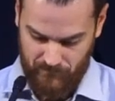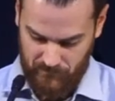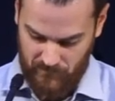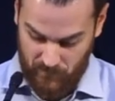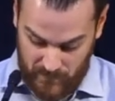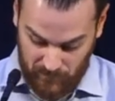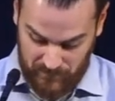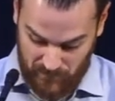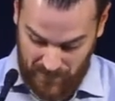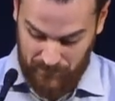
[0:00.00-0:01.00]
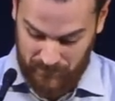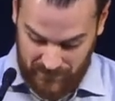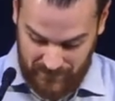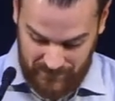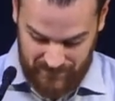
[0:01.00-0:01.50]
If people in Papua New
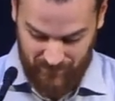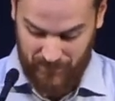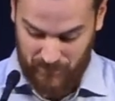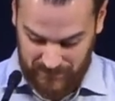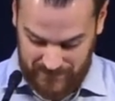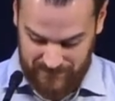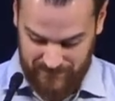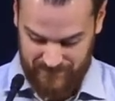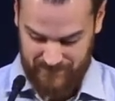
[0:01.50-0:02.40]
Guinea are going to believe,